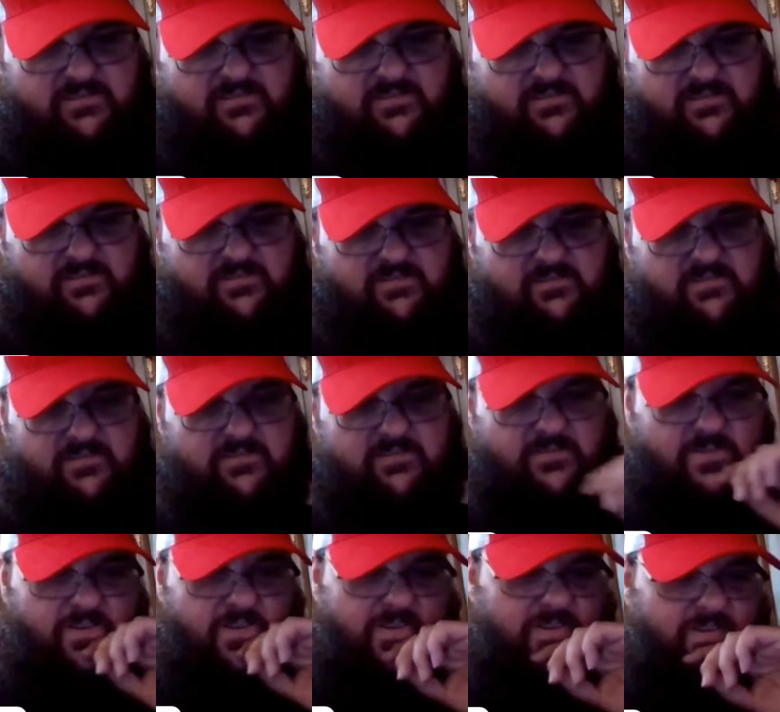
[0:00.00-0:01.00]
like green
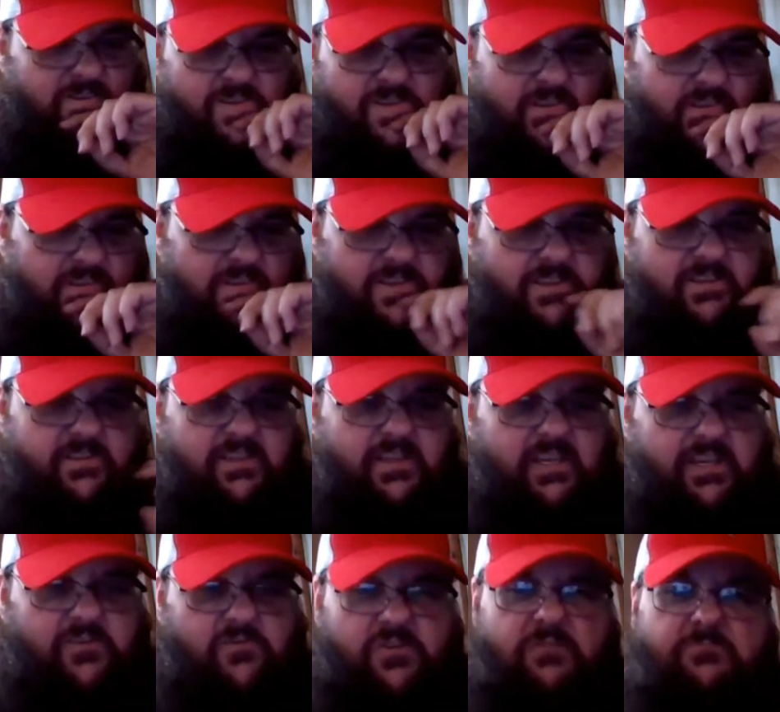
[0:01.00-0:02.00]
pumpkin color or
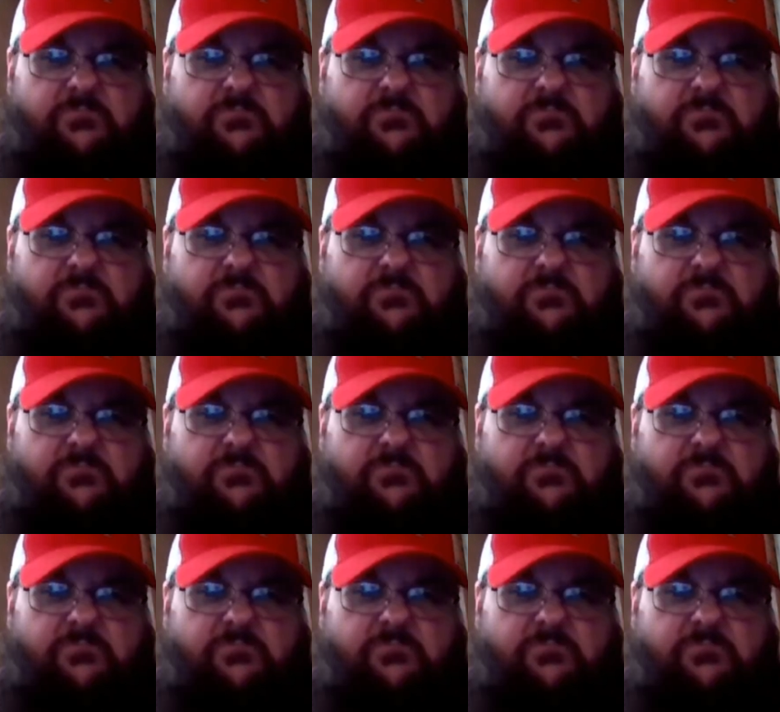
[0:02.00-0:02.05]
something.